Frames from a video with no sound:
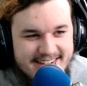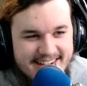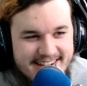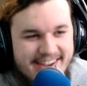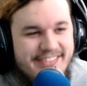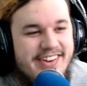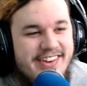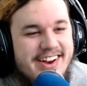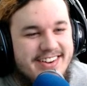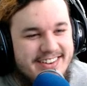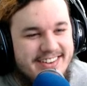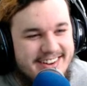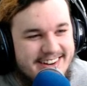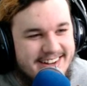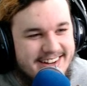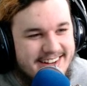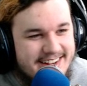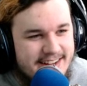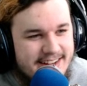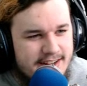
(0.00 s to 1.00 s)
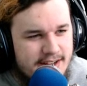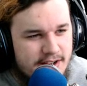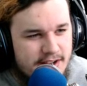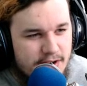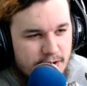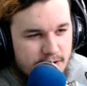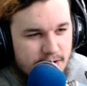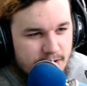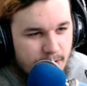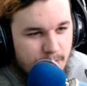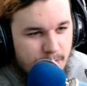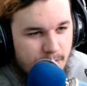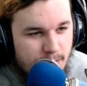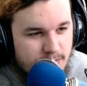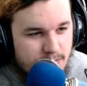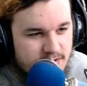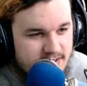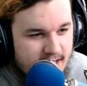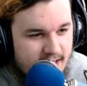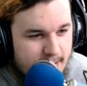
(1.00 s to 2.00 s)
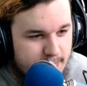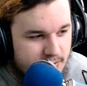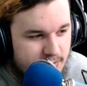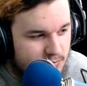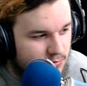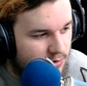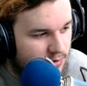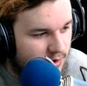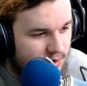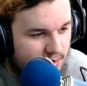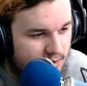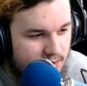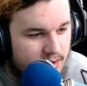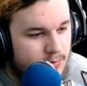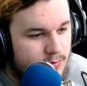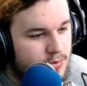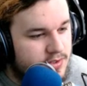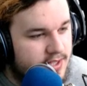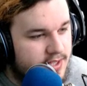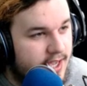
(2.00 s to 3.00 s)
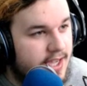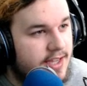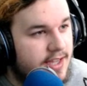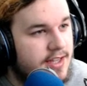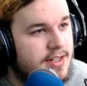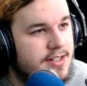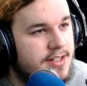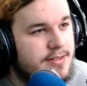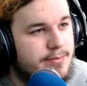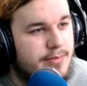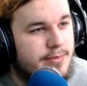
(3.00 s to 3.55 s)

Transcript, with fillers: What if anyone, here? Coho Salmon Raw, we'll take it.